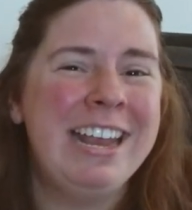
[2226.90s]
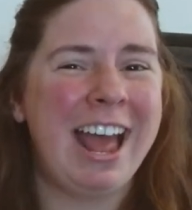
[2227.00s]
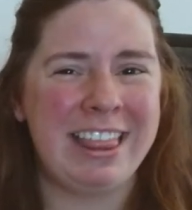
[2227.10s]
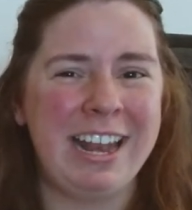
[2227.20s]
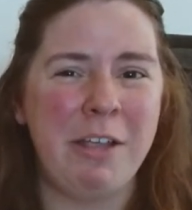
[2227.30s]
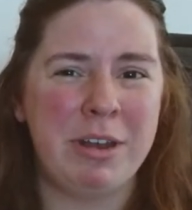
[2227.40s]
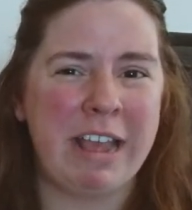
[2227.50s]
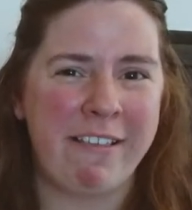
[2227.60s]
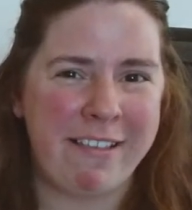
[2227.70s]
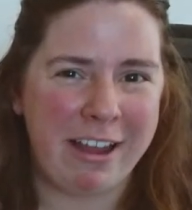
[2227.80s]
Not that I would
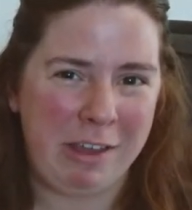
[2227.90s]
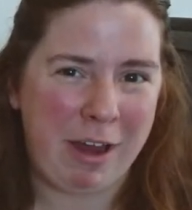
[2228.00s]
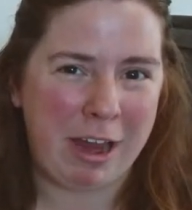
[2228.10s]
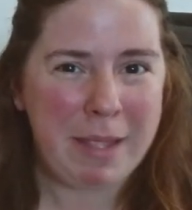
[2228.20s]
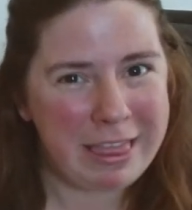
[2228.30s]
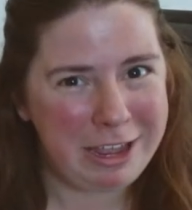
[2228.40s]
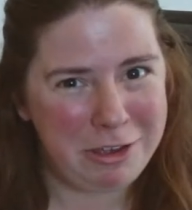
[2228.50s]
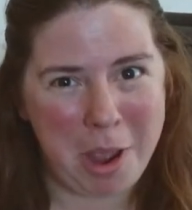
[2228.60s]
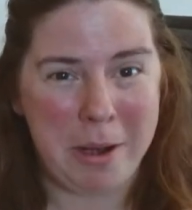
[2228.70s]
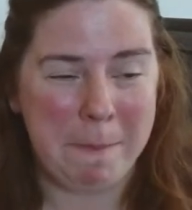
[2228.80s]
necessarily recommend that you
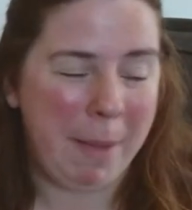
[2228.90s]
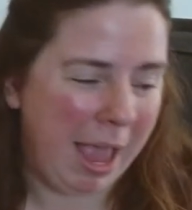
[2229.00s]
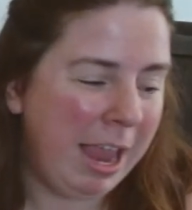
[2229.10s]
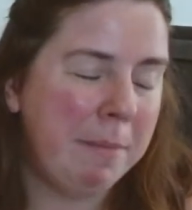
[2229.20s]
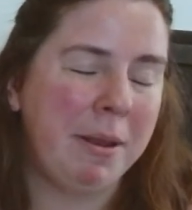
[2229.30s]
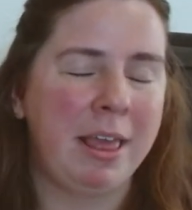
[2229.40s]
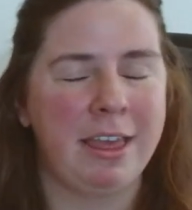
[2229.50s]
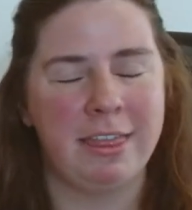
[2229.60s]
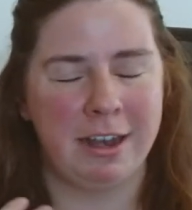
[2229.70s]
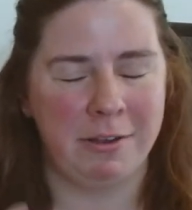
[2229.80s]
go out and buy it, but I
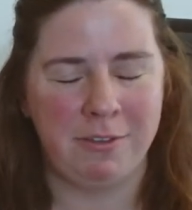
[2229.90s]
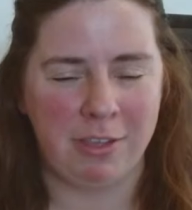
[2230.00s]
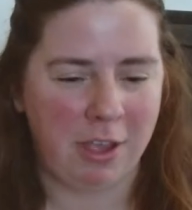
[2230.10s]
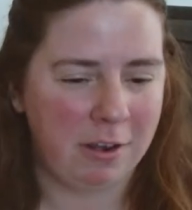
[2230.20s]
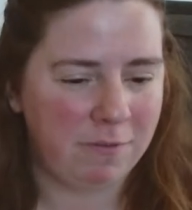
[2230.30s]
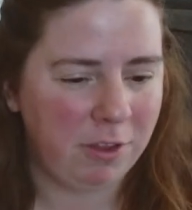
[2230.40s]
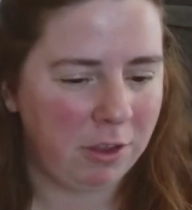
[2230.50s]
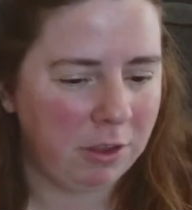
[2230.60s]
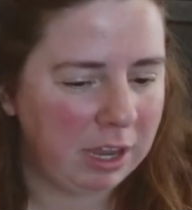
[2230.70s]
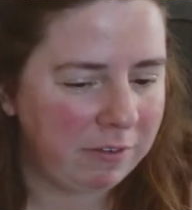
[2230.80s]
thought that it was a
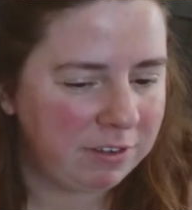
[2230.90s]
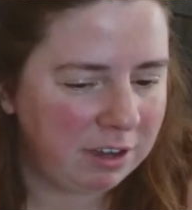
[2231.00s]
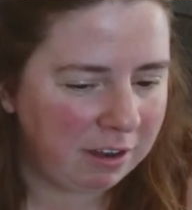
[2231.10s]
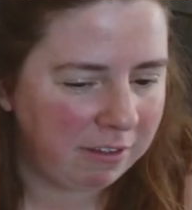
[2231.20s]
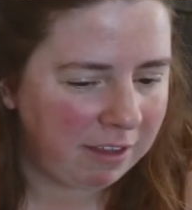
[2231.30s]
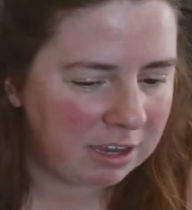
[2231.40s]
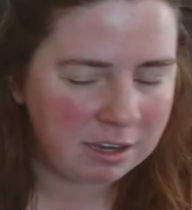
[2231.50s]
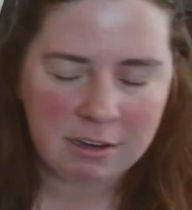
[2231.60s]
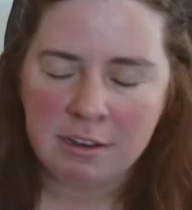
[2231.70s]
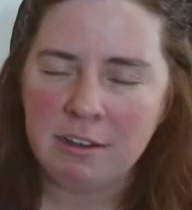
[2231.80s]
thoughtful gift to send.
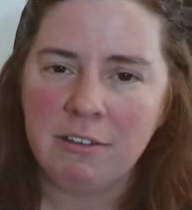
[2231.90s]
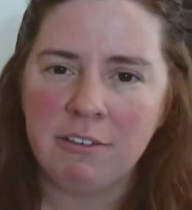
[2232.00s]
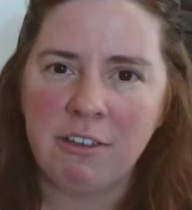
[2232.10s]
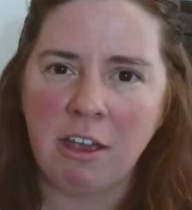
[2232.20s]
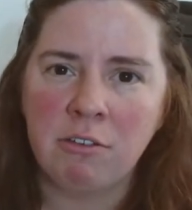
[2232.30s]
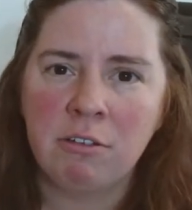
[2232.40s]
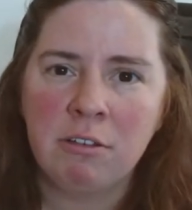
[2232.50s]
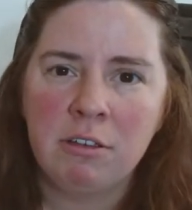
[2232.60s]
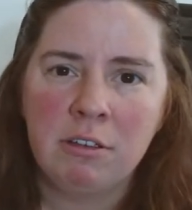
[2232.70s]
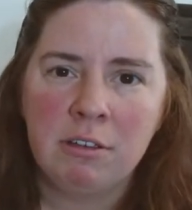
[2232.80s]
So,
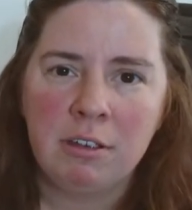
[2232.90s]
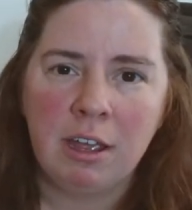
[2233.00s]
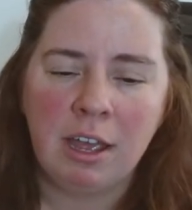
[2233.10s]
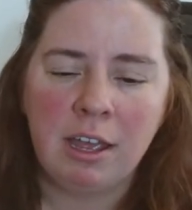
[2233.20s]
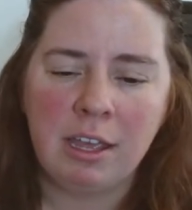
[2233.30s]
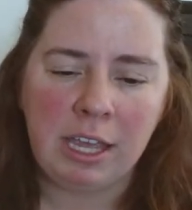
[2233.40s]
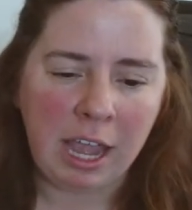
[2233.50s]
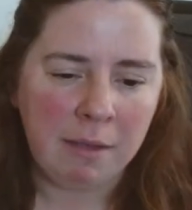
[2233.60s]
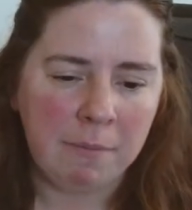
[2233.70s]
uh, yeah.